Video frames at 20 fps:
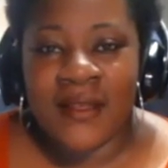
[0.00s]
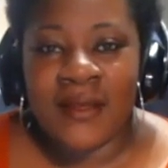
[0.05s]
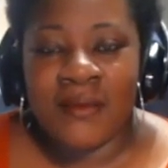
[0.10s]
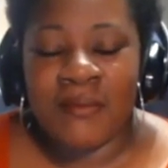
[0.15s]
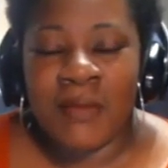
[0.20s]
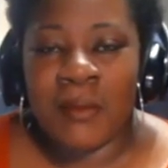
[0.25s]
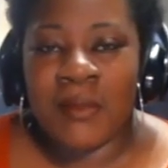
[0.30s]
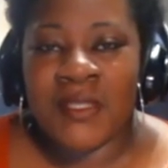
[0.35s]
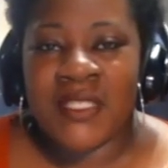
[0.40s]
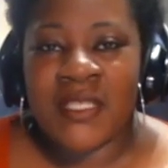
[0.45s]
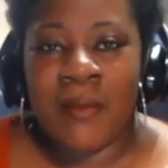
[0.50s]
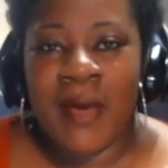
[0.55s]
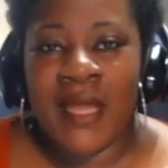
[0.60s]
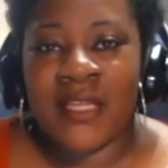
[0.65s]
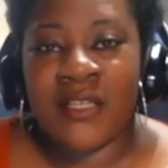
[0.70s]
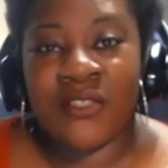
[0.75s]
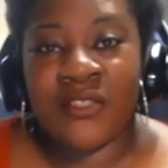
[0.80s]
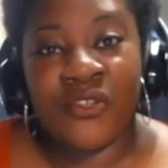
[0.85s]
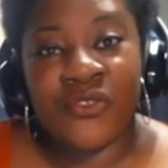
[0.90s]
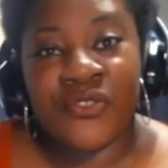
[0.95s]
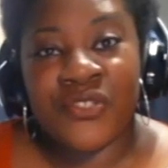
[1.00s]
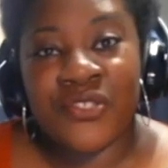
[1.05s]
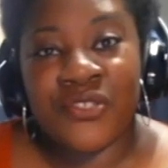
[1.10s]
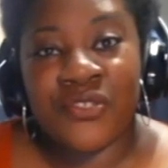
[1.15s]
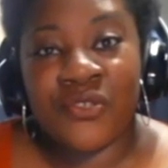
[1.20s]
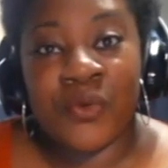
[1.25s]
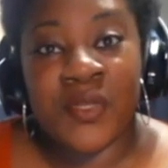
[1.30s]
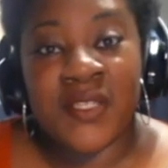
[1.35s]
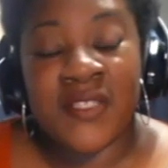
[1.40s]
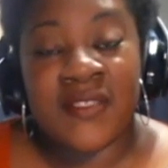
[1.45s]
Maybe somebody close to
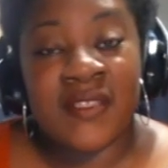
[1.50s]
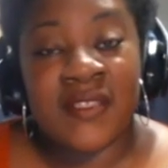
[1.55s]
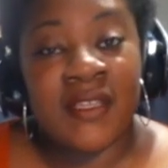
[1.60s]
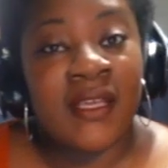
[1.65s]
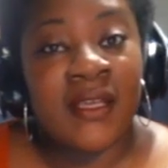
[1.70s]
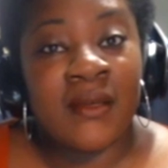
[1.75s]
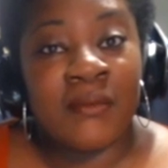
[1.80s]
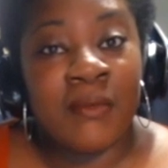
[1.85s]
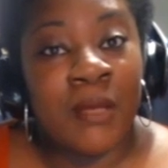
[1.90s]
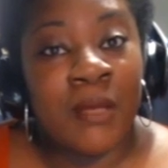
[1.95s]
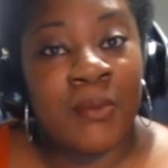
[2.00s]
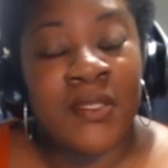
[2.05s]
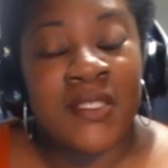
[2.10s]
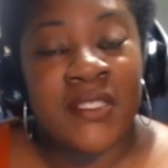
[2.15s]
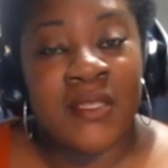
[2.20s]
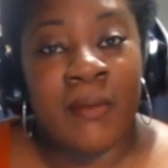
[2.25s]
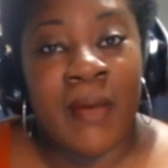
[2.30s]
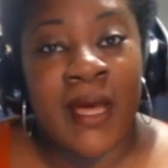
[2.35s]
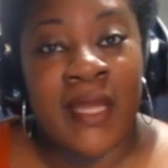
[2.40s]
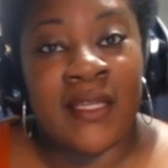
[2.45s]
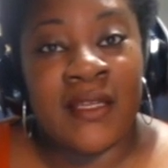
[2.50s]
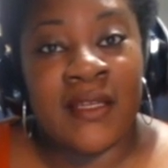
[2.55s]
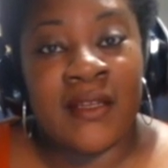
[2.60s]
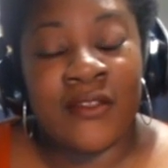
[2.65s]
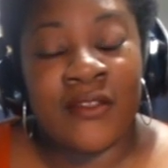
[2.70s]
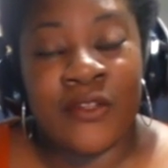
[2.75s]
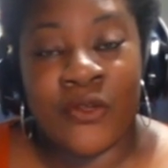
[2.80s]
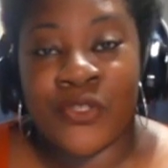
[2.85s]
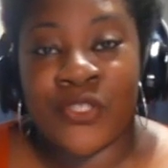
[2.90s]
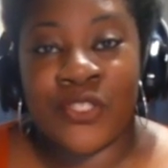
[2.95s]
you is sick. Maybe somebody
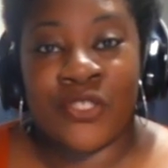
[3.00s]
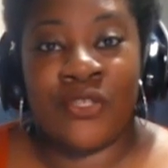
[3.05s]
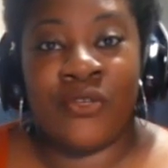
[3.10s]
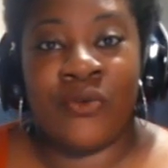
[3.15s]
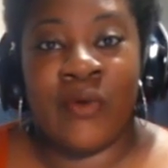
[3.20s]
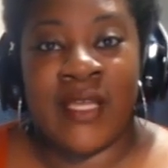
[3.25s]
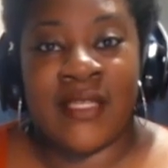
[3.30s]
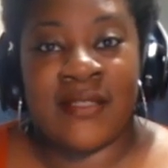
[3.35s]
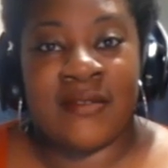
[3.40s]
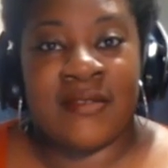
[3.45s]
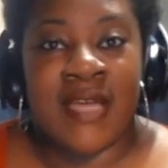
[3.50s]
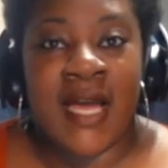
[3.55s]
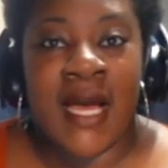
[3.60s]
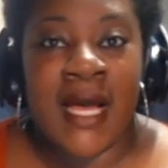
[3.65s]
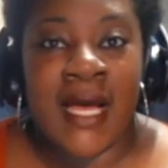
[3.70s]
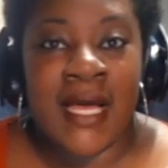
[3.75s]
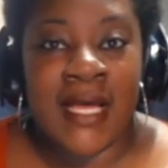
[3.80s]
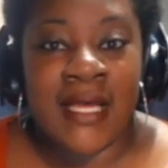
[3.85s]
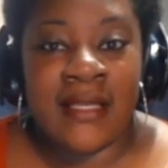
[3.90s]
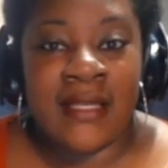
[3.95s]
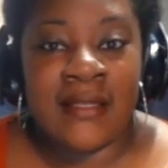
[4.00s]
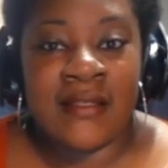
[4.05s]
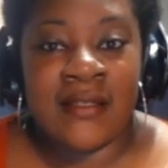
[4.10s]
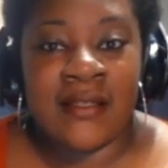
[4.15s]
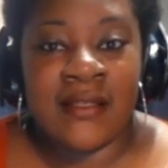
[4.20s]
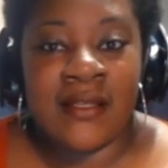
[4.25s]
close to you has died.